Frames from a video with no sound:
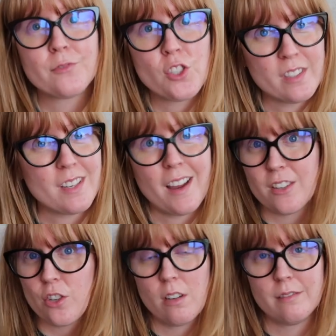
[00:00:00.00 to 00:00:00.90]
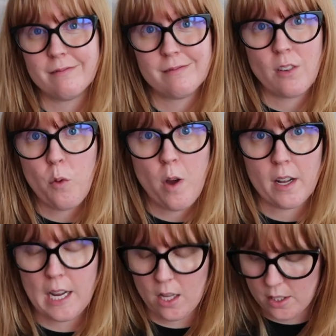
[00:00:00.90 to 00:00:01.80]
She's an angel
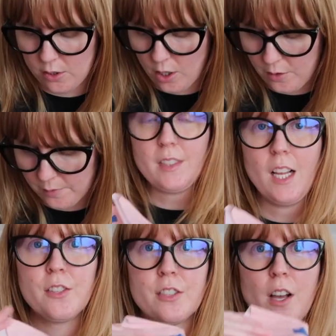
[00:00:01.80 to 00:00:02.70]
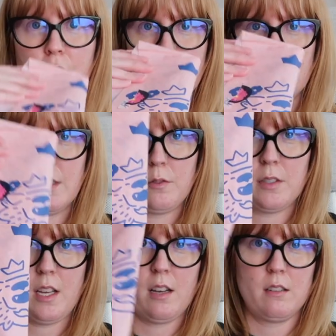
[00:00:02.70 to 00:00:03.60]
walking on with earth. So this
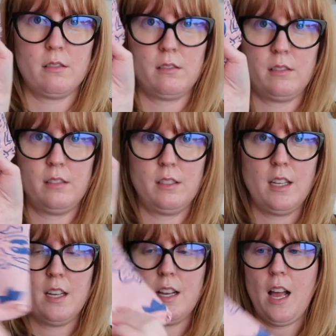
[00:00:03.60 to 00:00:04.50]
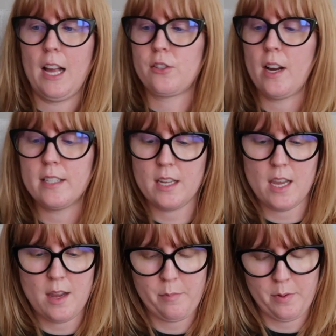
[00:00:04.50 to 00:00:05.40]
was how I tried to
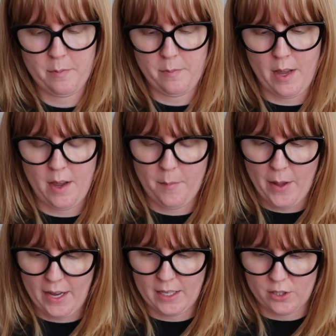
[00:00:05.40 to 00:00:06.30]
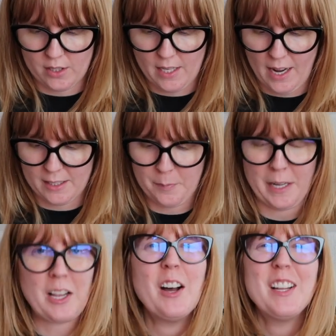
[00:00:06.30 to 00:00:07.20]
keep my package intact, but
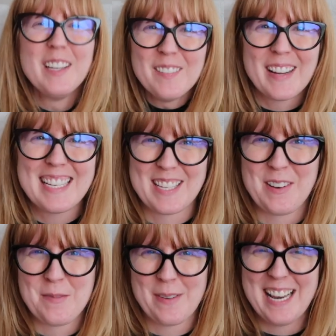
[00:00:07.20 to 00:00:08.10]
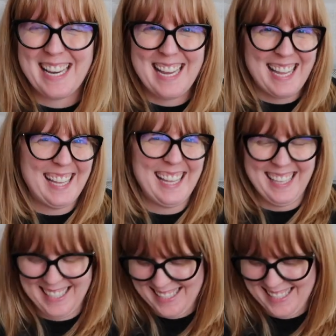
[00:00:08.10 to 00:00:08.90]
I couldn't wait to open it.